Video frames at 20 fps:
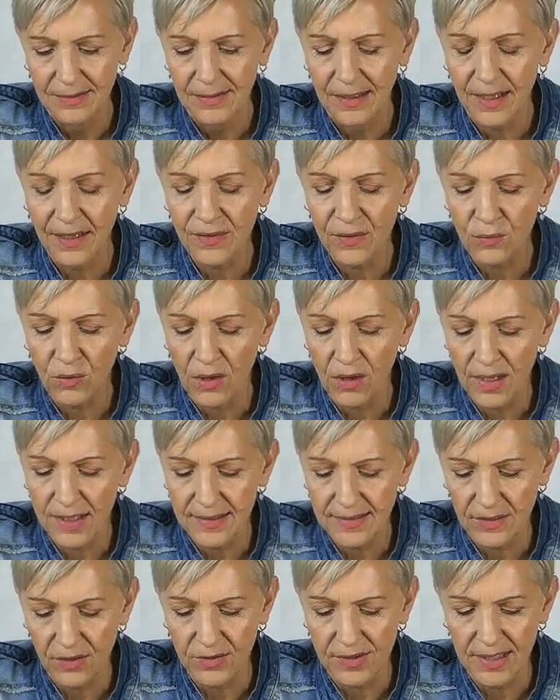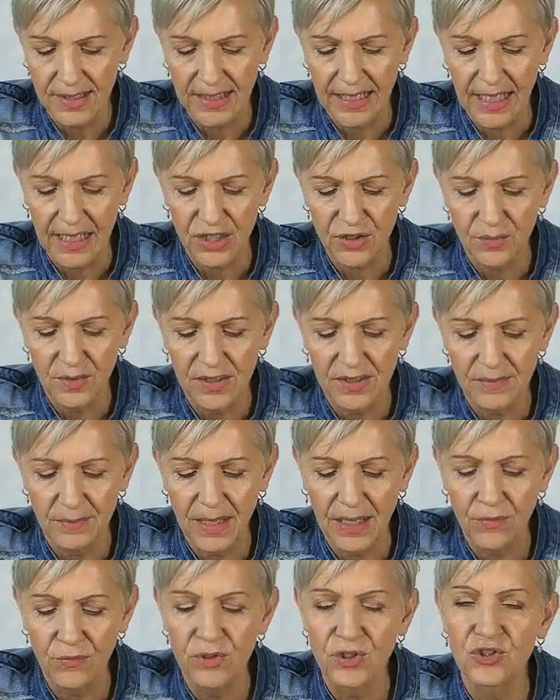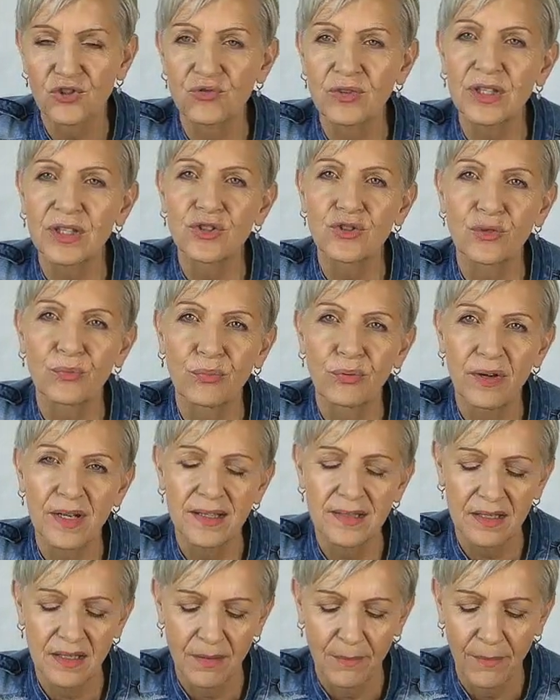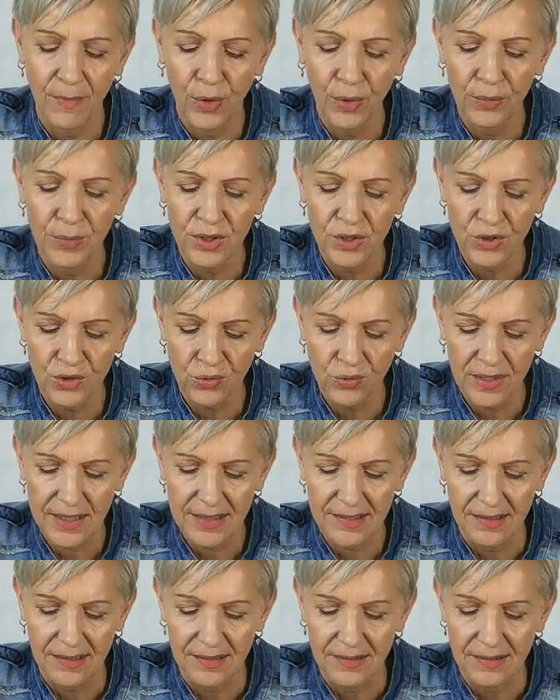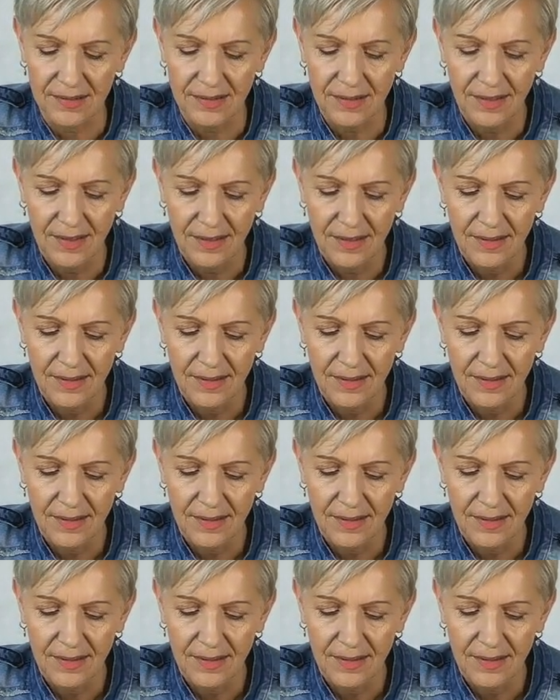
Otherwise, those attachments may restrict your present moment choices